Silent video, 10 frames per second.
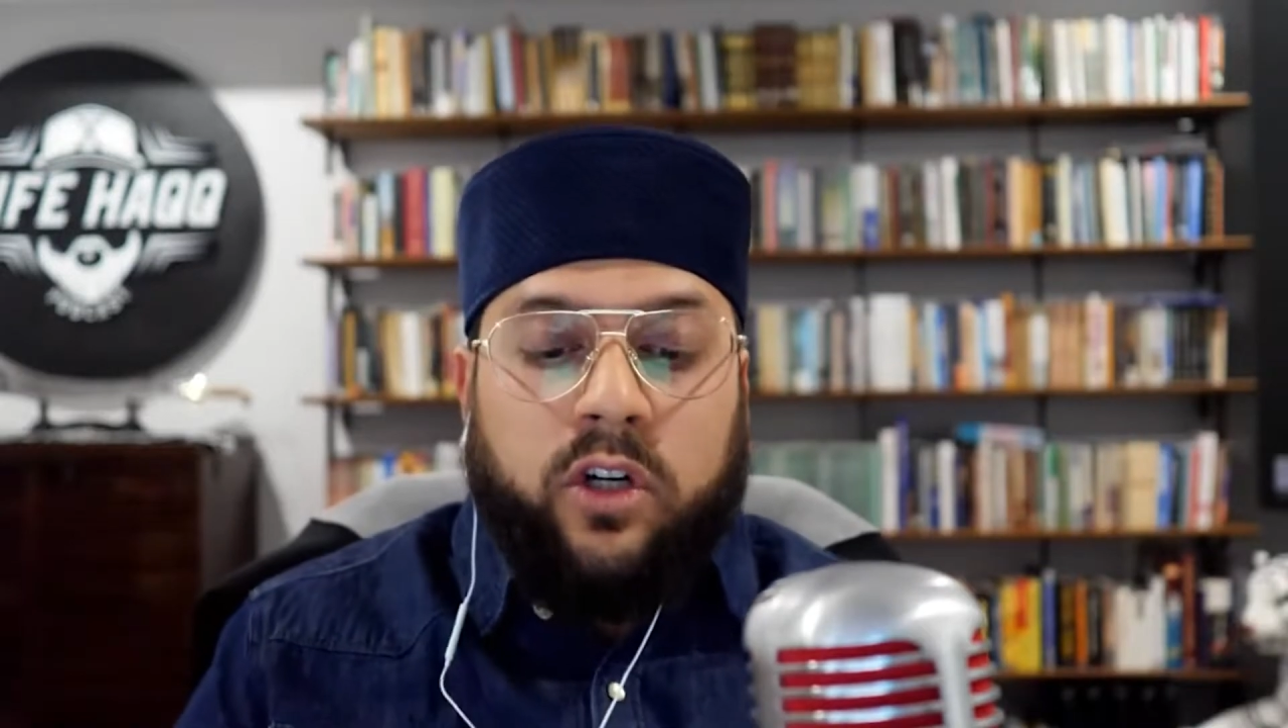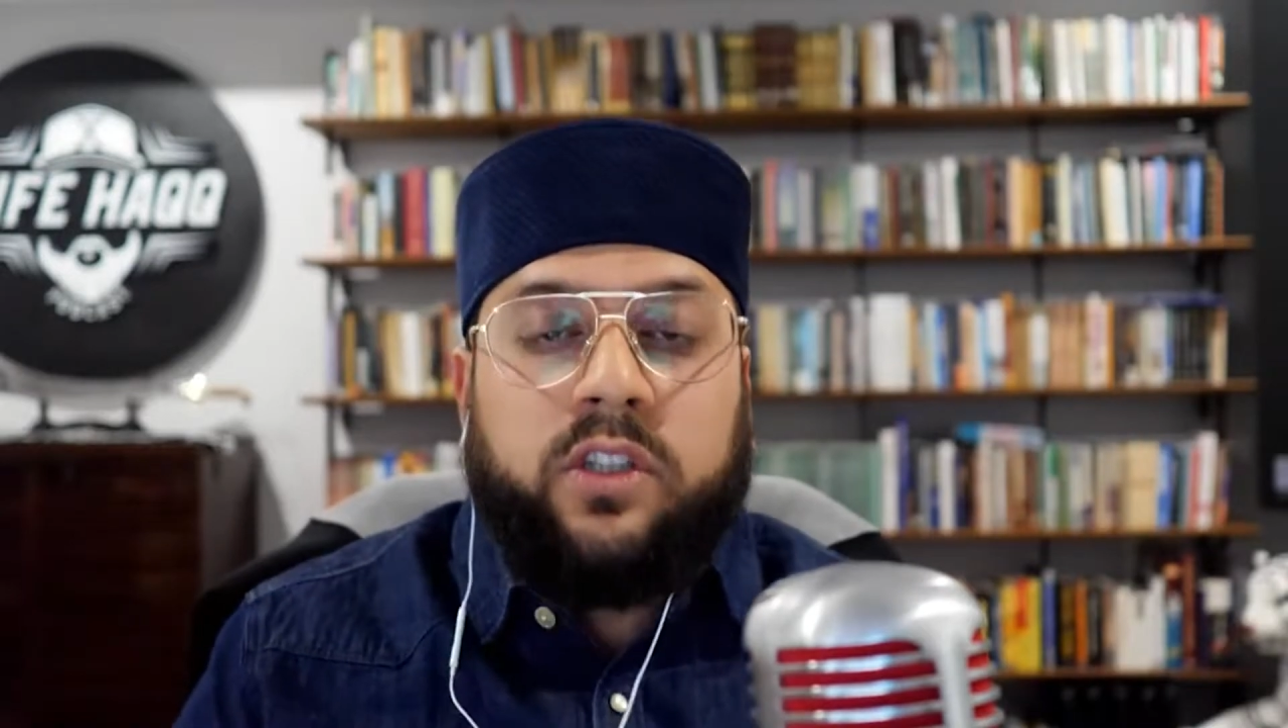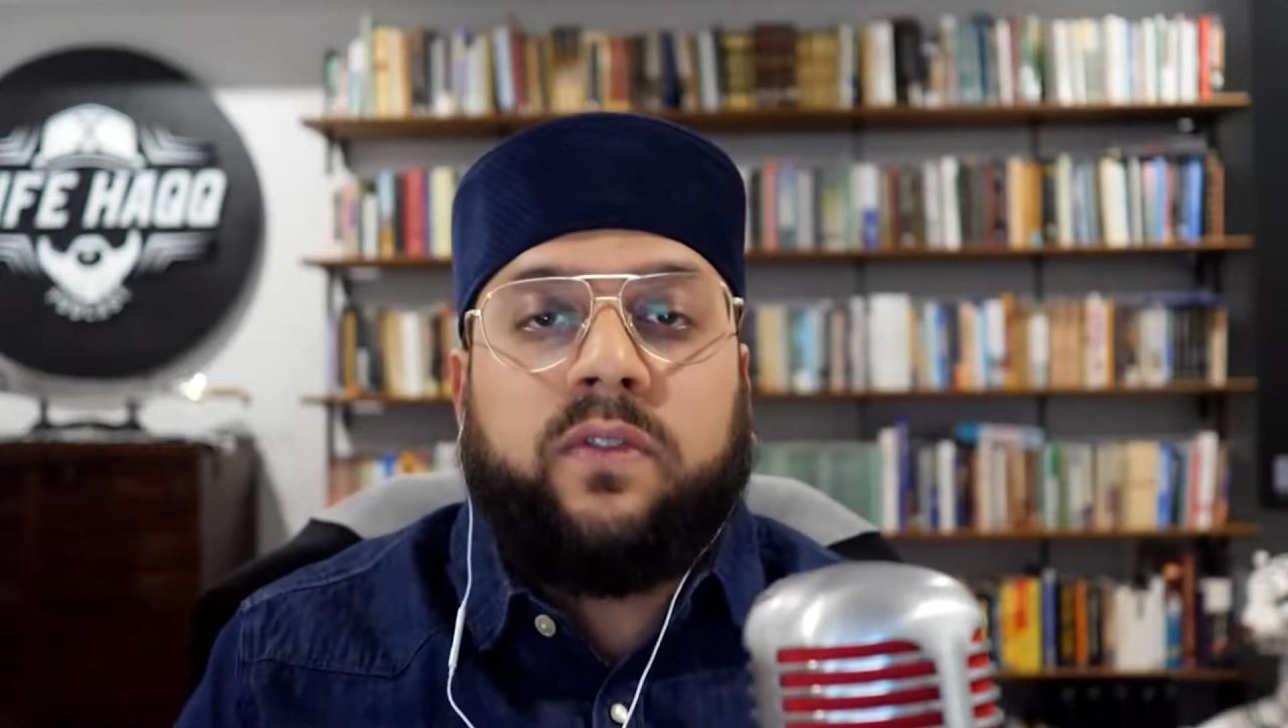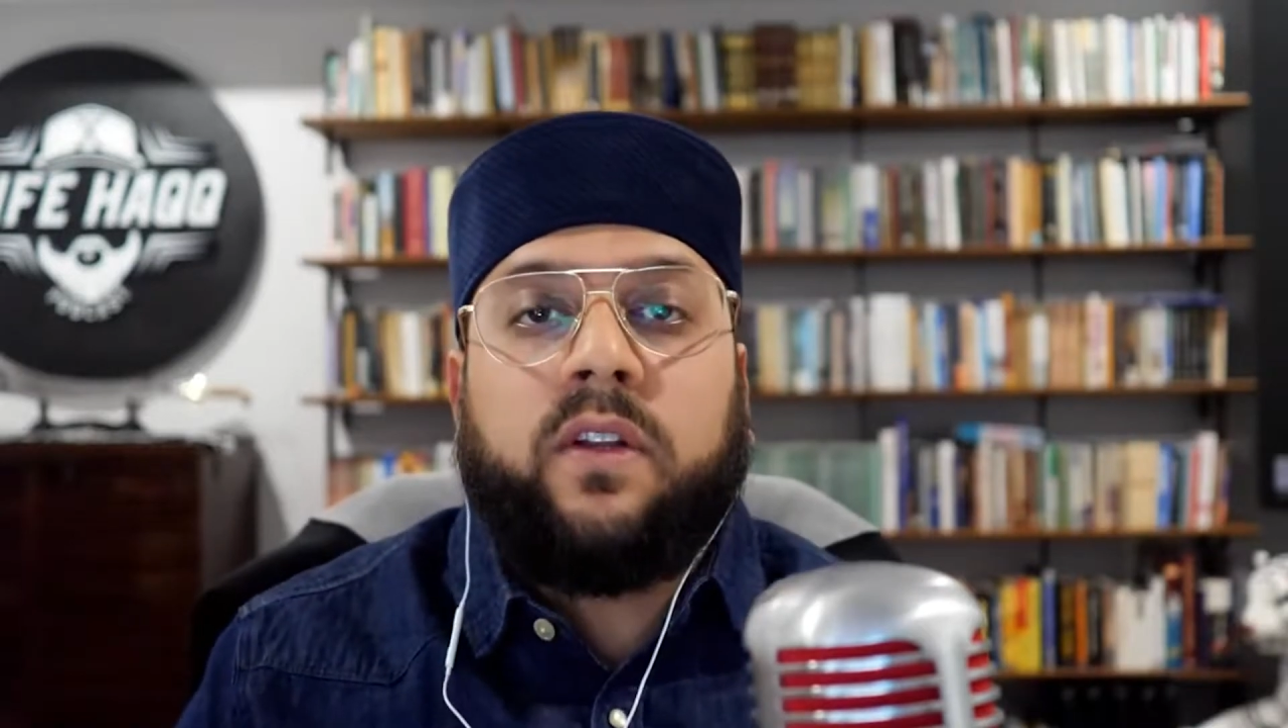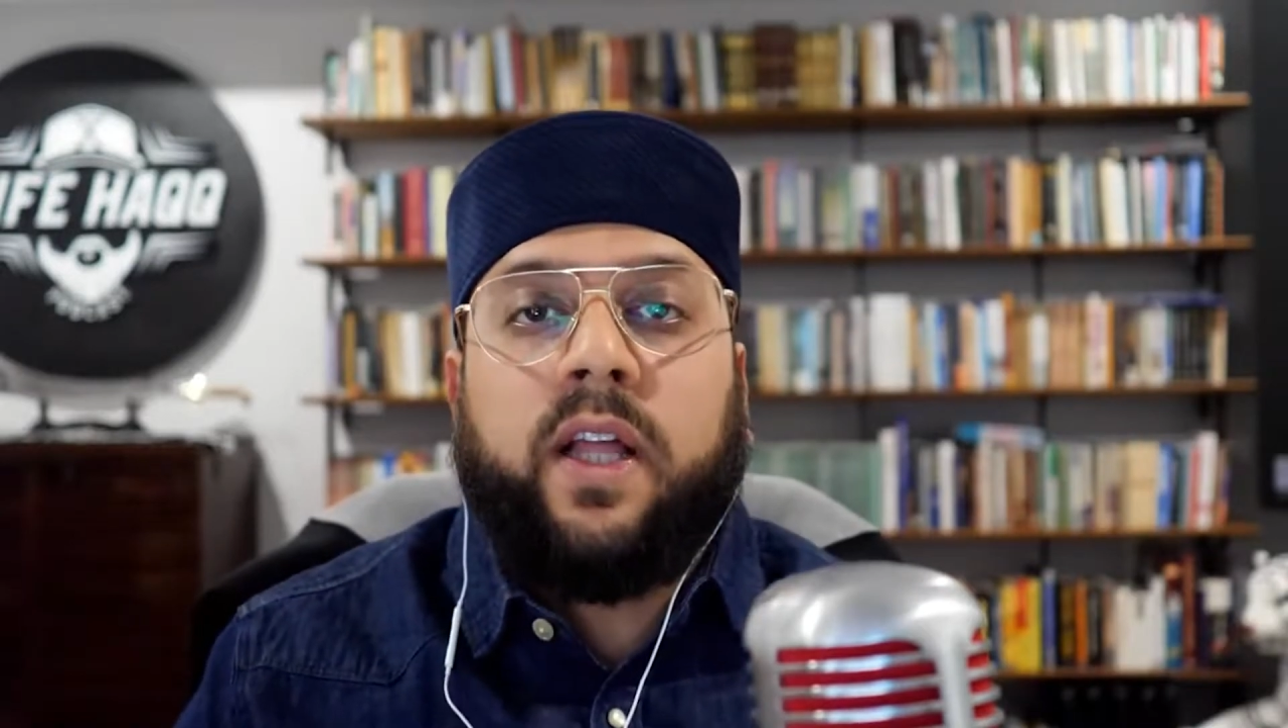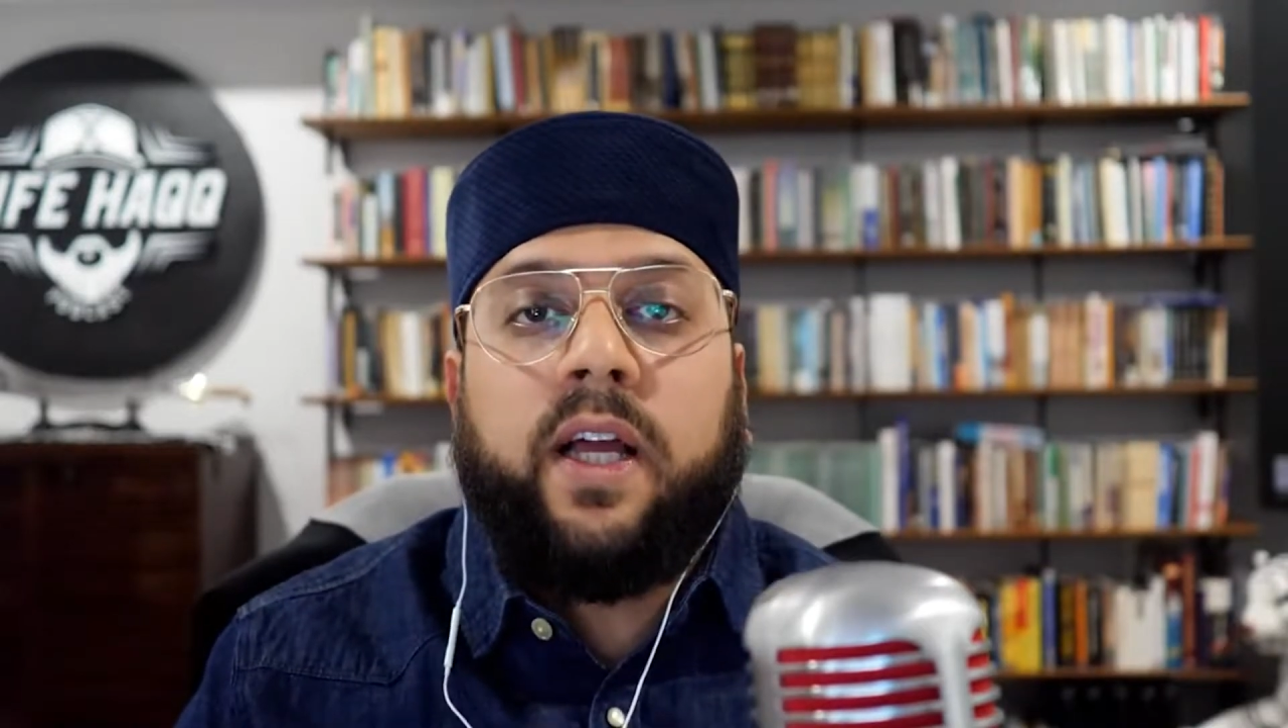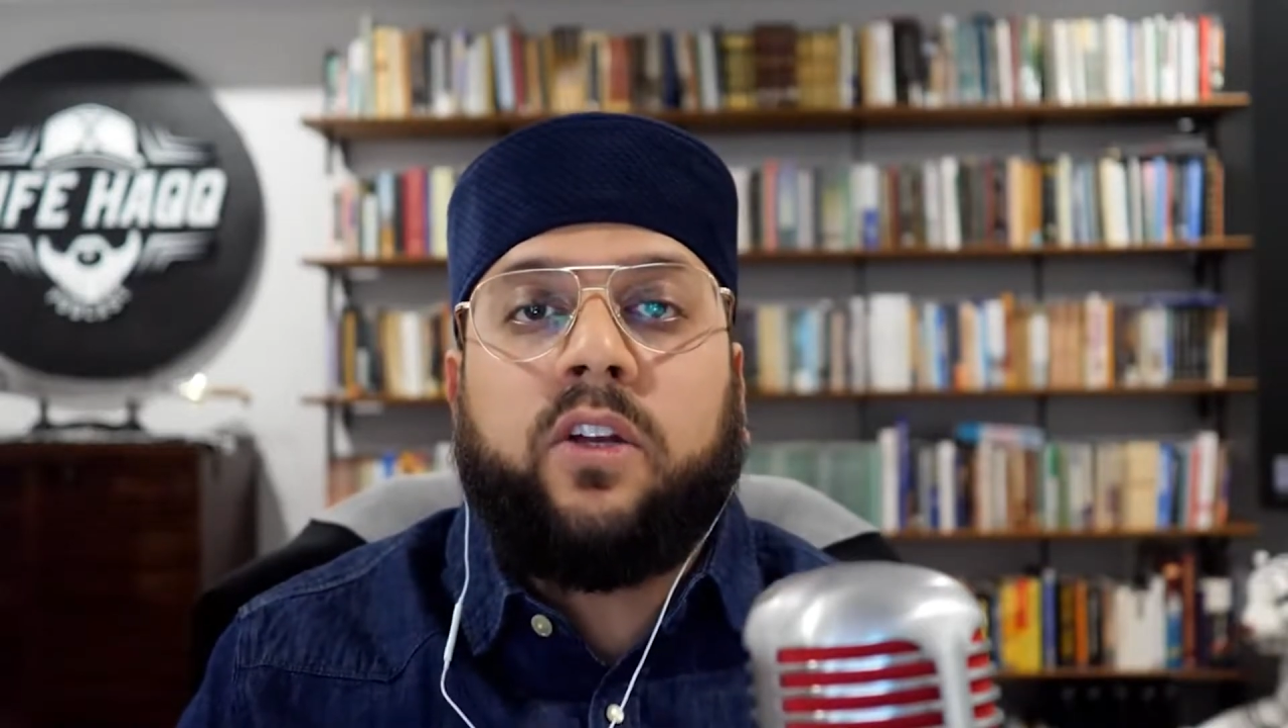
of a land,